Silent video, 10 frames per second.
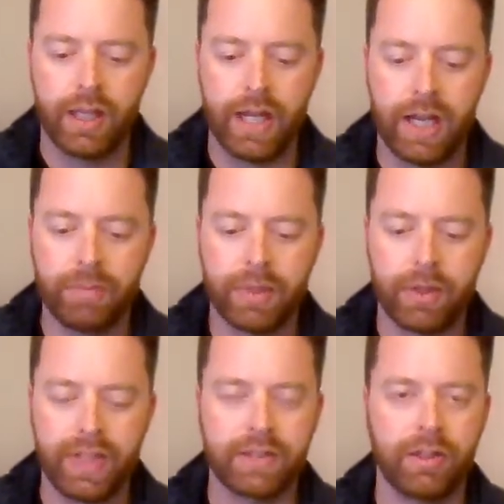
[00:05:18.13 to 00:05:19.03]
But
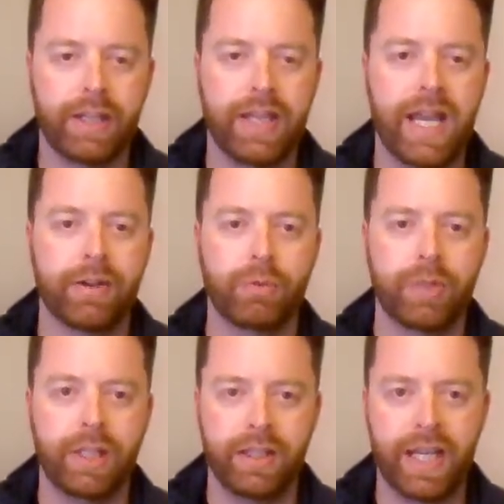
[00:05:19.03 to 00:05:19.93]
things like how can
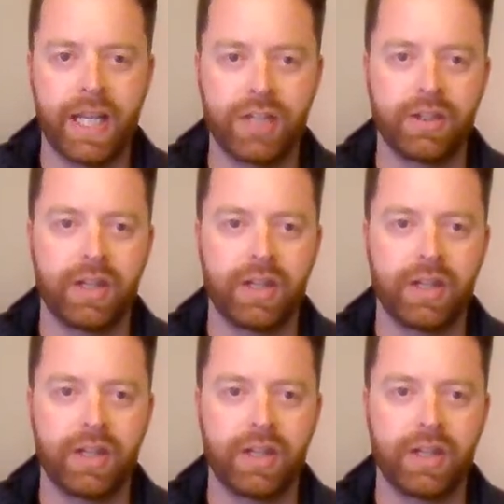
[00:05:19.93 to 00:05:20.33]
we engage and,